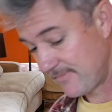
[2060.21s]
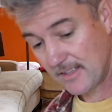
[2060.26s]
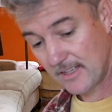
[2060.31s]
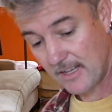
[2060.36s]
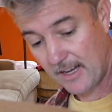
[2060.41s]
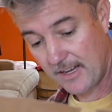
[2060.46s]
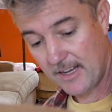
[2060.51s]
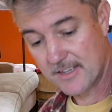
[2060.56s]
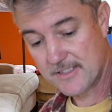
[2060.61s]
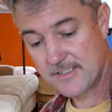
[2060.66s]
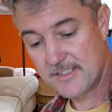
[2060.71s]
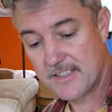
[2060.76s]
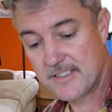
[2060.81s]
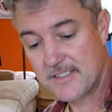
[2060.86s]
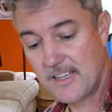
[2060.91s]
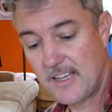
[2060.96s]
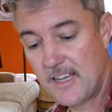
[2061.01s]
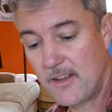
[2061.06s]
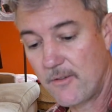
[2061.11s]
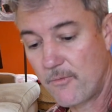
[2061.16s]
I guess that's
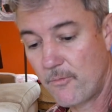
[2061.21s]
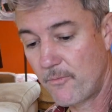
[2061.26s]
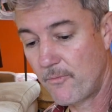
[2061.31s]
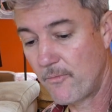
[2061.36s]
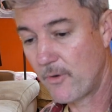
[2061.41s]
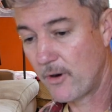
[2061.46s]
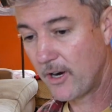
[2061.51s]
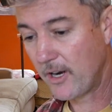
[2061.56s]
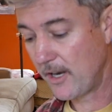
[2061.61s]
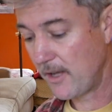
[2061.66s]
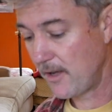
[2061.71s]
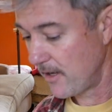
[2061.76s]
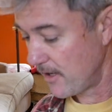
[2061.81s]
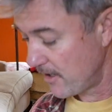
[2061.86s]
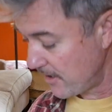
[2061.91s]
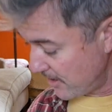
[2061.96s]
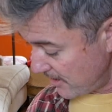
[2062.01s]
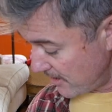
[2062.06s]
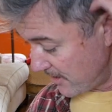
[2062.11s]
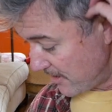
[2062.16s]
it. We're going to
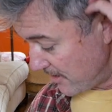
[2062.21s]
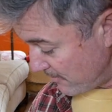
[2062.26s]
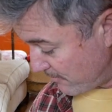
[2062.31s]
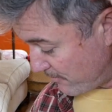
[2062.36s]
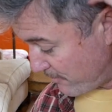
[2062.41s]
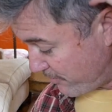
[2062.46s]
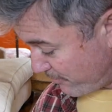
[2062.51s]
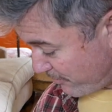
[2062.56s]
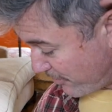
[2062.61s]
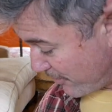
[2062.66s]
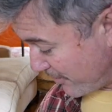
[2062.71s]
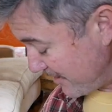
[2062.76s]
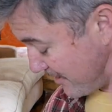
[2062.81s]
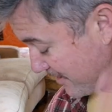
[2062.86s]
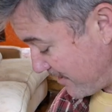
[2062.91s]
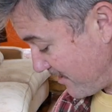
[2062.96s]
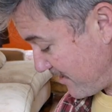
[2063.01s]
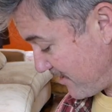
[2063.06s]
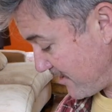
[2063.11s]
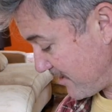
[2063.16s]
put
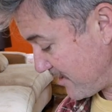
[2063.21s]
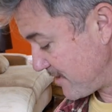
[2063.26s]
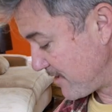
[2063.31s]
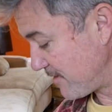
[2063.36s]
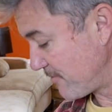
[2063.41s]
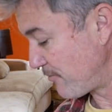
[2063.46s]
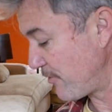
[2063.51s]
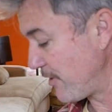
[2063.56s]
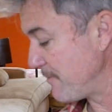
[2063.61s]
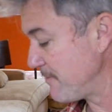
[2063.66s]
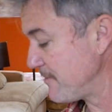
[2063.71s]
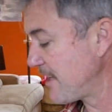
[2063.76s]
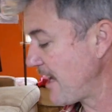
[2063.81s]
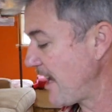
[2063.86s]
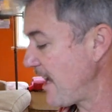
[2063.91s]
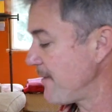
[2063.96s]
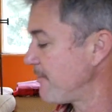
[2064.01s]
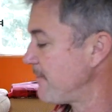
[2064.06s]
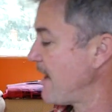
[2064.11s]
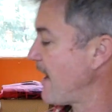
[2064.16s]
some rim
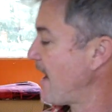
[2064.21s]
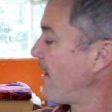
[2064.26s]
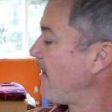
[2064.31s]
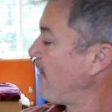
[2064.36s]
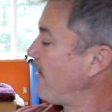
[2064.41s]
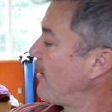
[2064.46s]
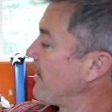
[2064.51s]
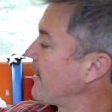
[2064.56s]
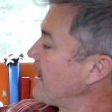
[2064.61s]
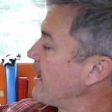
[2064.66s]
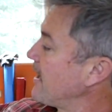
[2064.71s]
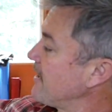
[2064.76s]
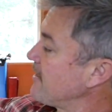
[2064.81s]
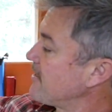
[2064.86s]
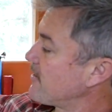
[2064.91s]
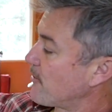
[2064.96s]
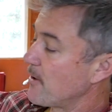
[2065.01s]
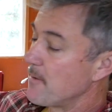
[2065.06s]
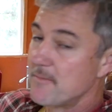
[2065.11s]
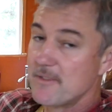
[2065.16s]
tape now. I got to get
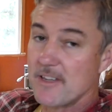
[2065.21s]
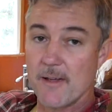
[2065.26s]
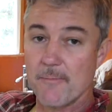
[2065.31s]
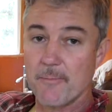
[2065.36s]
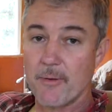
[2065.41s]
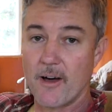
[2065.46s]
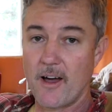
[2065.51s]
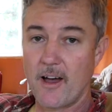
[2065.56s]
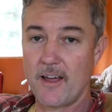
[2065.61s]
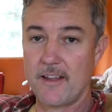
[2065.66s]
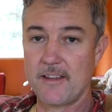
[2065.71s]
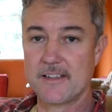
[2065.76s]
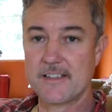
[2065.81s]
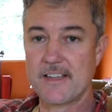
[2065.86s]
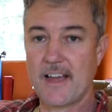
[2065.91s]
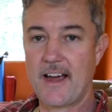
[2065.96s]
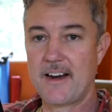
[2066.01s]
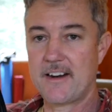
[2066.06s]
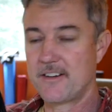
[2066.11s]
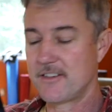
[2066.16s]
the rim tape on, the
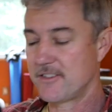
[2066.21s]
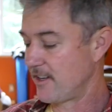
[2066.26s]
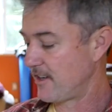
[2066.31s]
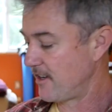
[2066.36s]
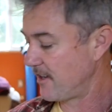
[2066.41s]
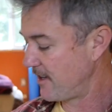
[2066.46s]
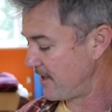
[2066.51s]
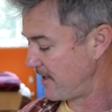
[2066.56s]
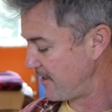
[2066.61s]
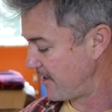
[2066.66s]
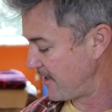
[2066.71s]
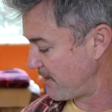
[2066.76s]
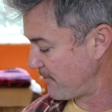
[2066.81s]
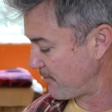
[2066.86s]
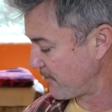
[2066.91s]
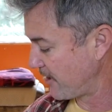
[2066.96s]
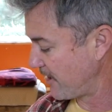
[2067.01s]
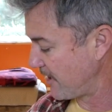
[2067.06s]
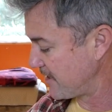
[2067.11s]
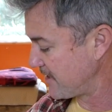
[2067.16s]
tires on, and then
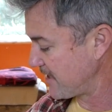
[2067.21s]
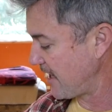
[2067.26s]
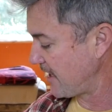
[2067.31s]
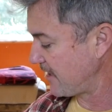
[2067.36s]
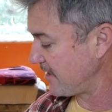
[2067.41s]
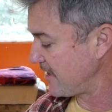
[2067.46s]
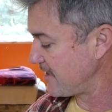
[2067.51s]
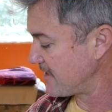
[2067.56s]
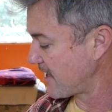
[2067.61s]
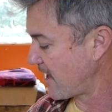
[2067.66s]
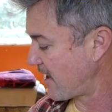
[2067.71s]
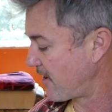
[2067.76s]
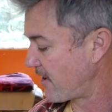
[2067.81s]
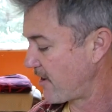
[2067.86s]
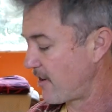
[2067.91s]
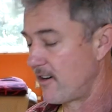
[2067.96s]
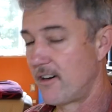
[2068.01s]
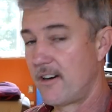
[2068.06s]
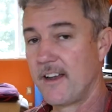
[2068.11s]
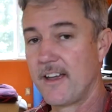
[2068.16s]
we're going to take these out
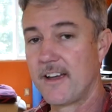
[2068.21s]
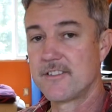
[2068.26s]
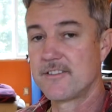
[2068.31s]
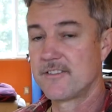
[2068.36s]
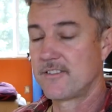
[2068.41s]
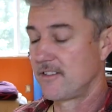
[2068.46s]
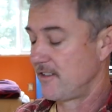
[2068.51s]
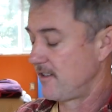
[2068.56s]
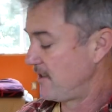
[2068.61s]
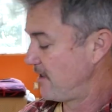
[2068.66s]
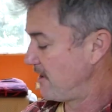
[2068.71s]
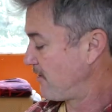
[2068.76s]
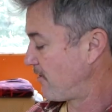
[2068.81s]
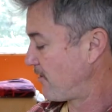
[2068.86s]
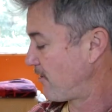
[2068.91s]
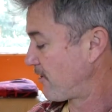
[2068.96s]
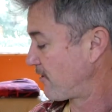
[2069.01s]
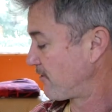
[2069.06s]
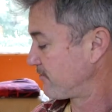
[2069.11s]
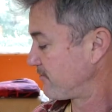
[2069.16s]
on our next
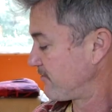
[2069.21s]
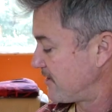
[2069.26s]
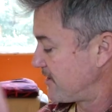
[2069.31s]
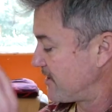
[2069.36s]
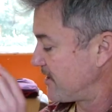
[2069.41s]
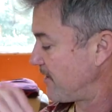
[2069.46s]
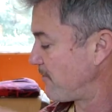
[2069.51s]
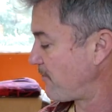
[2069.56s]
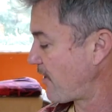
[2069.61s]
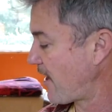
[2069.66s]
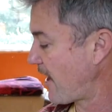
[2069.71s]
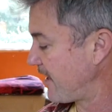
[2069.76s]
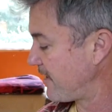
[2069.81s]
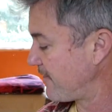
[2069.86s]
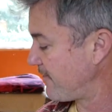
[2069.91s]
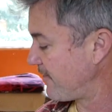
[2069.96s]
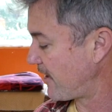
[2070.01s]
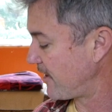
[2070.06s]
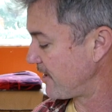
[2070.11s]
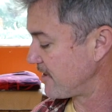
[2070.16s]
or some ride
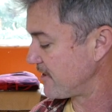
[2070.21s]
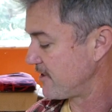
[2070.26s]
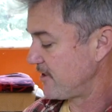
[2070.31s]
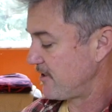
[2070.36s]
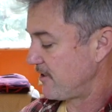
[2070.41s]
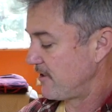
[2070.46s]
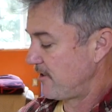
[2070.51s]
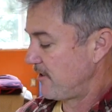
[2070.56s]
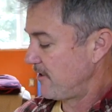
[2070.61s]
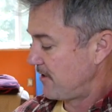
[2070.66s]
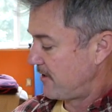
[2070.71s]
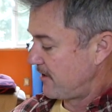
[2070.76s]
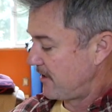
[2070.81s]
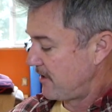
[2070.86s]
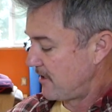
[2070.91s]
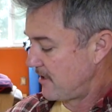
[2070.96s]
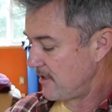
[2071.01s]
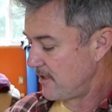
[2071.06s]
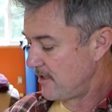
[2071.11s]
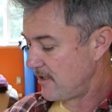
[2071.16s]
very soon.
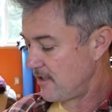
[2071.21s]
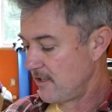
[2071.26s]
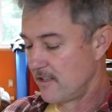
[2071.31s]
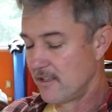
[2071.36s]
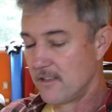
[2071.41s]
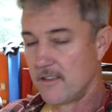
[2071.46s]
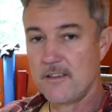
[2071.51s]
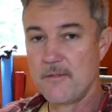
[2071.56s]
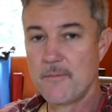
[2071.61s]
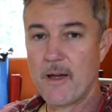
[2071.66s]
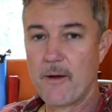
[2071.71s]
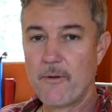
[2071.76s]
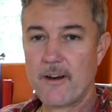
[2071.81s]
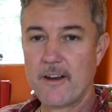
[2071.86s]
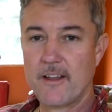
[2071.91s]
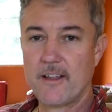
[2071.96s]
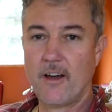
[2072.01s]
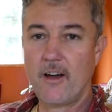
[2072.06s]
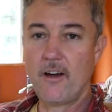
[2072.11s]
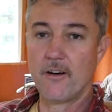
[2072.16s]
You might want
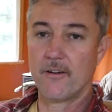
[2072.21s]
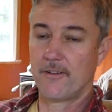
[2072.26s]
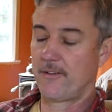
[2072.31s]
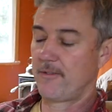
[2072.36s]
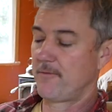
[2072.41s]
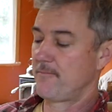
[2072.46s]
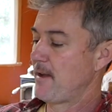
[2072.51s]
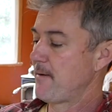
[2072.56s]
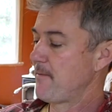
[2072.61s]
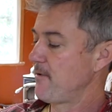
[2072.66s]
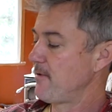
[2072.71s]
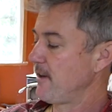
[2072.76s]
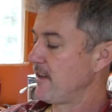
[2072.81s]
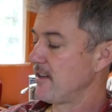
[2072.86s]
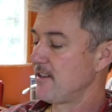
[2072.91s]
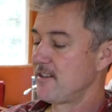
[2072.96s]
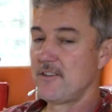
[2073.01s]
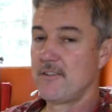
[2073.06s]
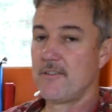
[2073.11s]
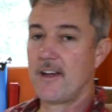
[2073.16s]
to, maybe we
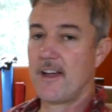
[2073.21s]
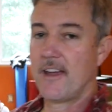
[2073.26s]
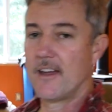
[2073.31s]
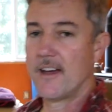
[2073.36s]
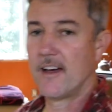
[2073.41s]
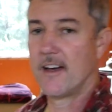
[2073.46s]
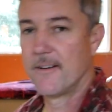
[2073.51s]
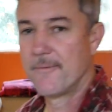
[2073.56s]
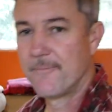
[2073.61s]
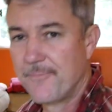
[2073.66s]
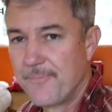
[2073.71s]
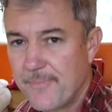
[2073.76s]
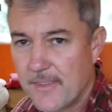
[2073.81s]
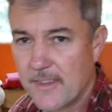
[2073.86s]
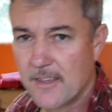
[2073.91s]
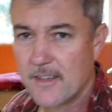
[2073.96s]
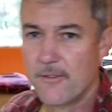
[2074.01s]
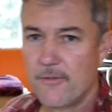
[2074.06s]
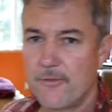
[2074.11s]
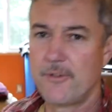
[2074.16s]
can do a
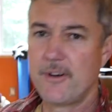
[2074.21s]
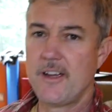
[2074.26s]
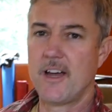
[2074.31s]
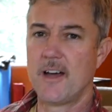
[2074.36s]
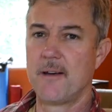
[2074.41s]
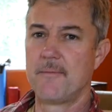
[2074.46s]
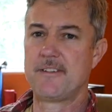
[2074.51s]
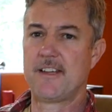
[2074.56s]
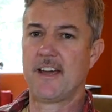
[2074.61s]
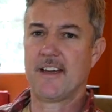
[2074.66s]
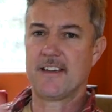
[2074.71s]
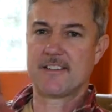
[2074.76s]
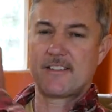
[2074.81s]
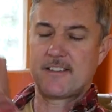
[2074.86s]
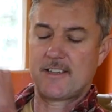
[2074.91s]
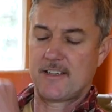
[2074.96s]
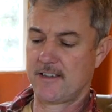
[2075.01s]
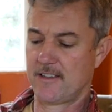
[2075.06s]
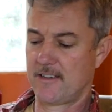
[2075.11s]
free hub test.